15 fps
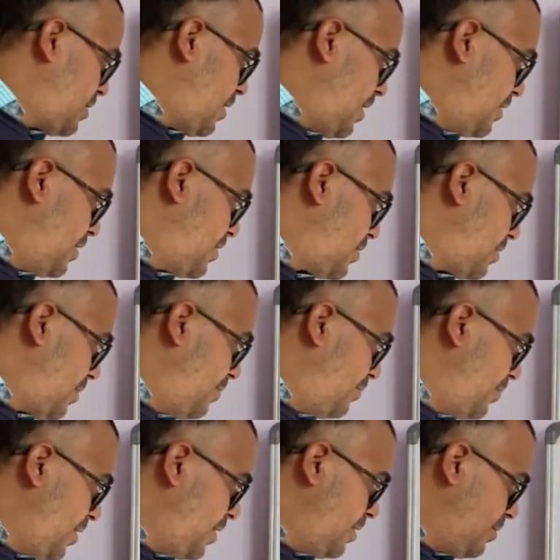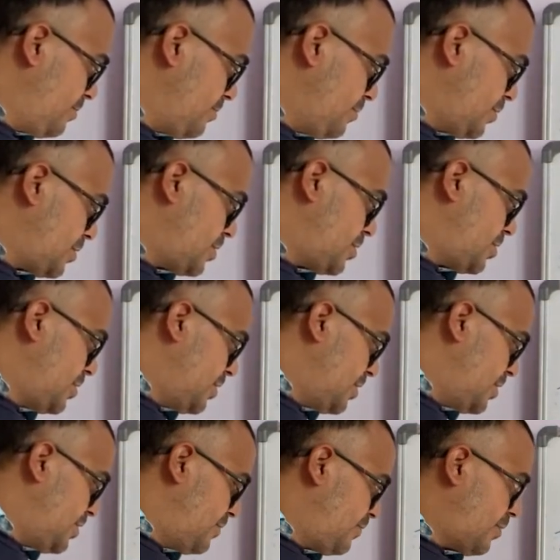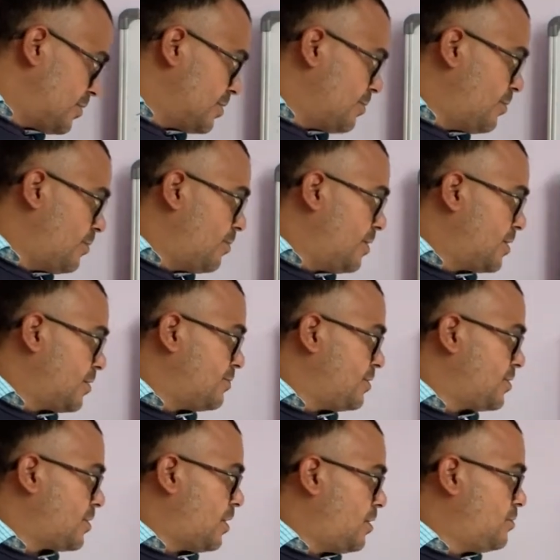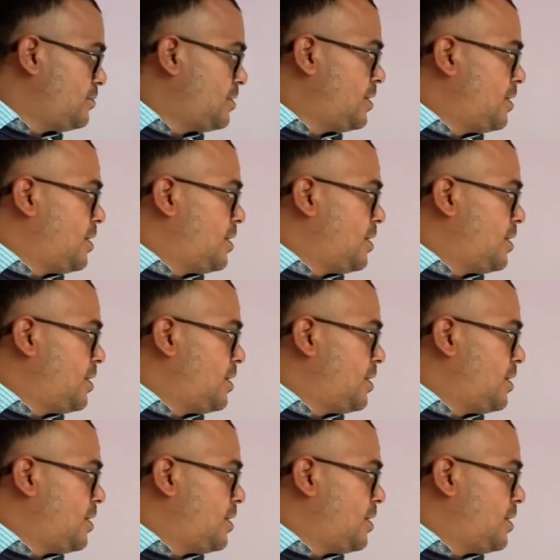and it's the medium which is needed for the movement of the sound.